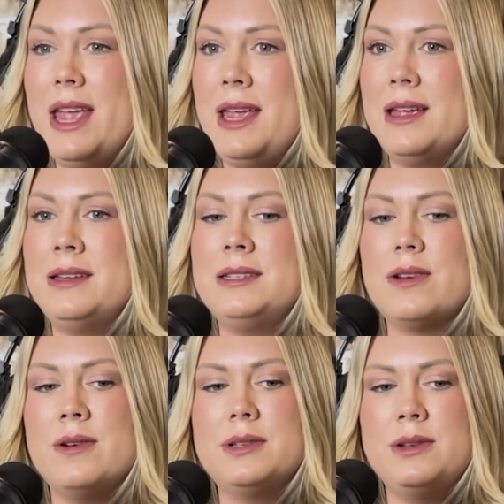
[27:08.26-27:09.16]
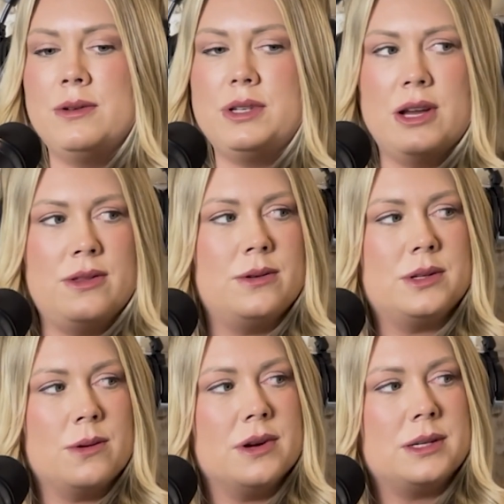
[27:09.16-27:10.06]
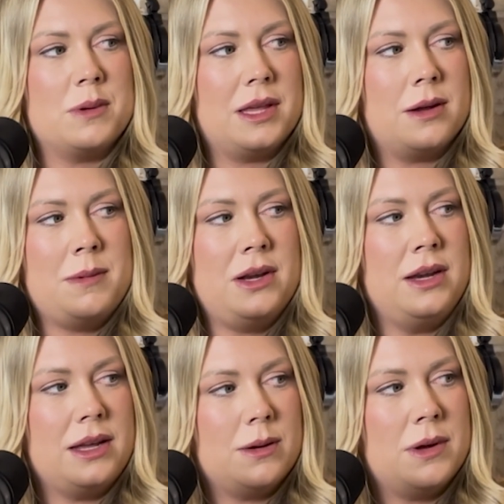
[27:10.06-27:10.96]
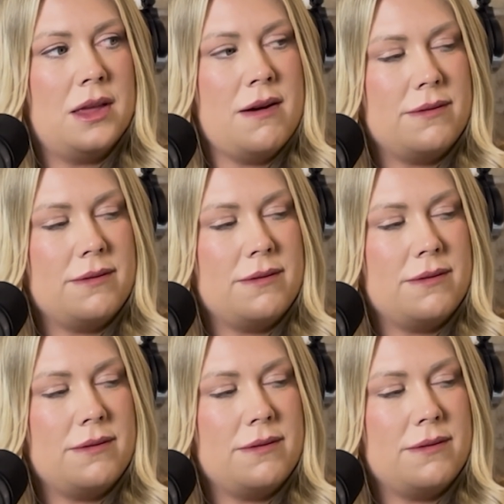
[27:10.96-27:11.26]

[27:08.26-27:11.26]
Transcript: and also share those stories with the community that we love.